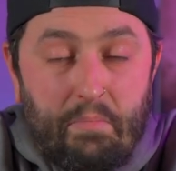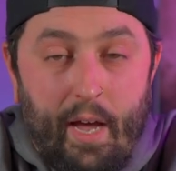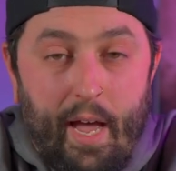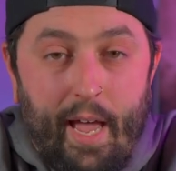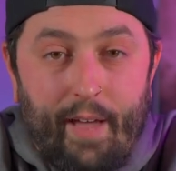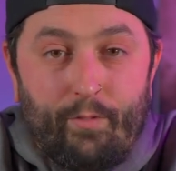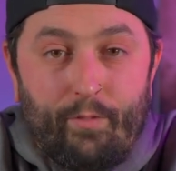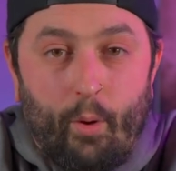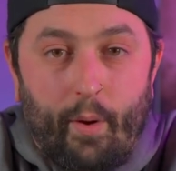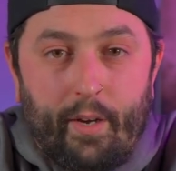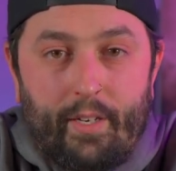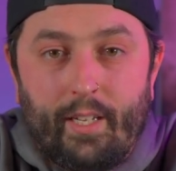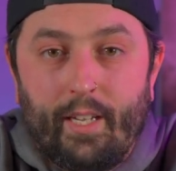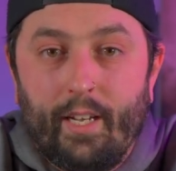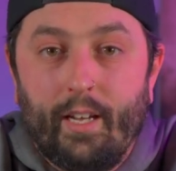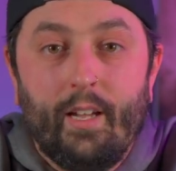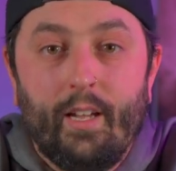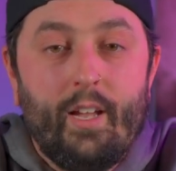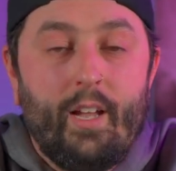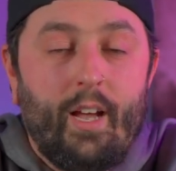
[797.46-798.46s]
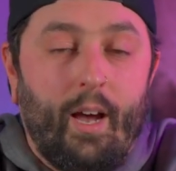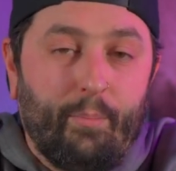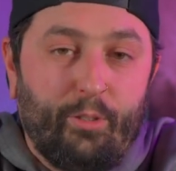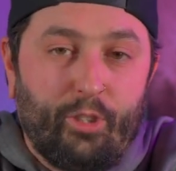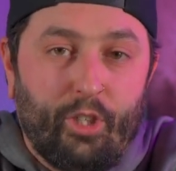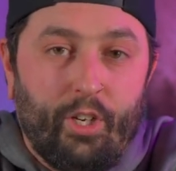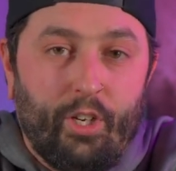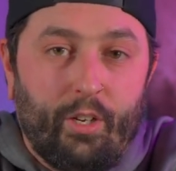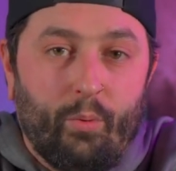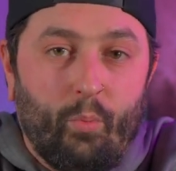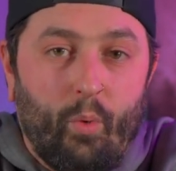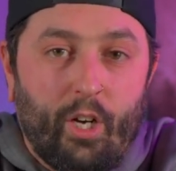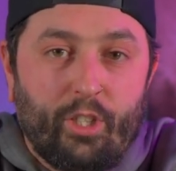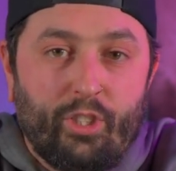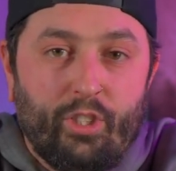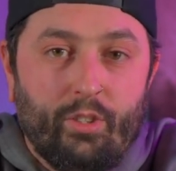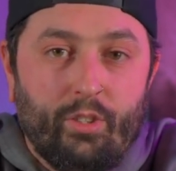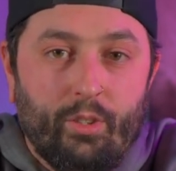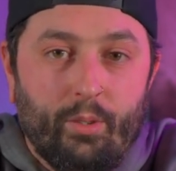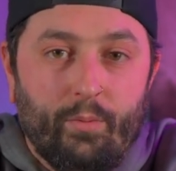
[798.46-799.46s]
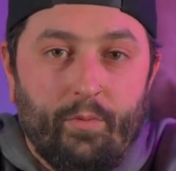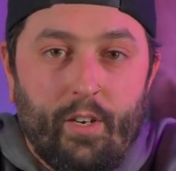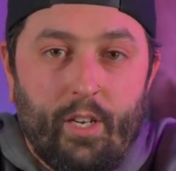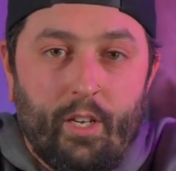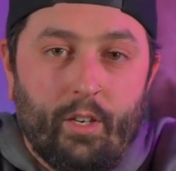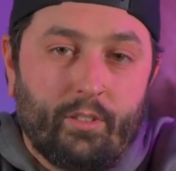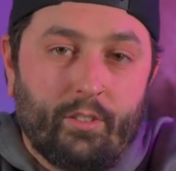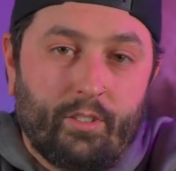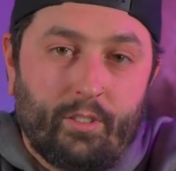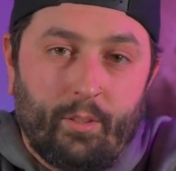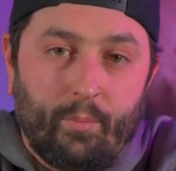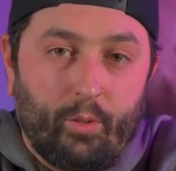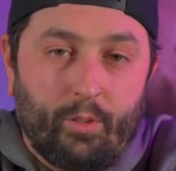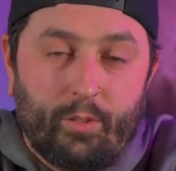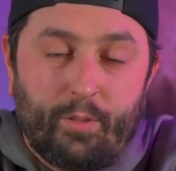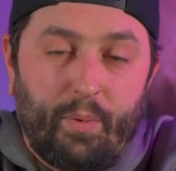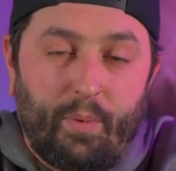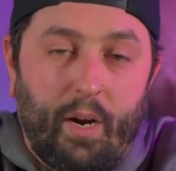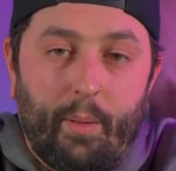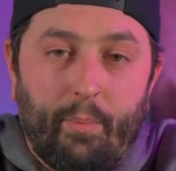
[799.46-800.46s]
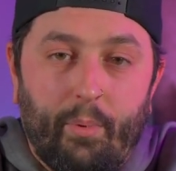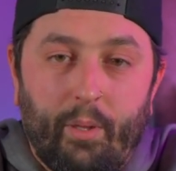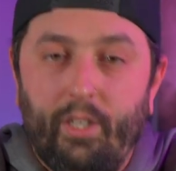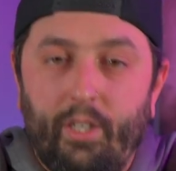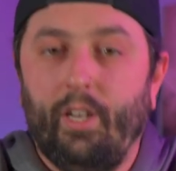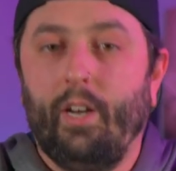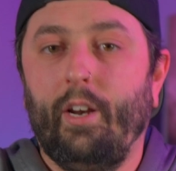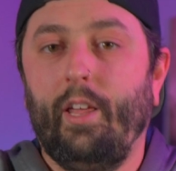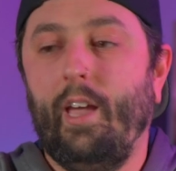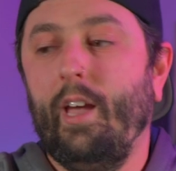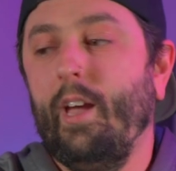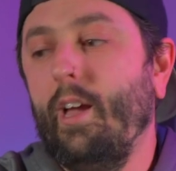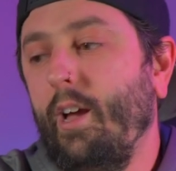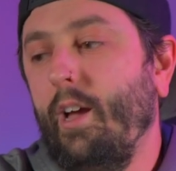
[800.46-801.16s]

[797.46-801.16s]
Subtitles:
I have no idea. I'm sure you can watch YouTube videos. Someone's probably done it.